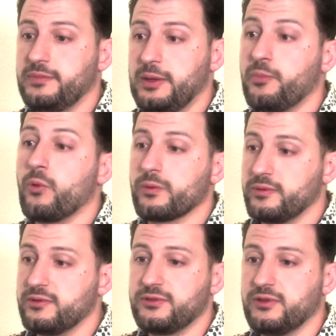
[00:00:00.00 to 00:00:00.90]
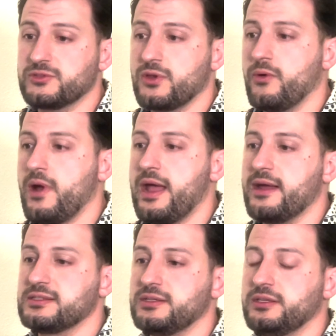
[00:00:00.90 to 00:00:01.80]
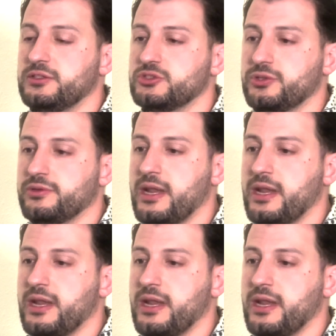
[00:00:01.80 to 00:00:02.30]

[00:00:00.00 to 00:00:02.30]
importance, and so I had to ensure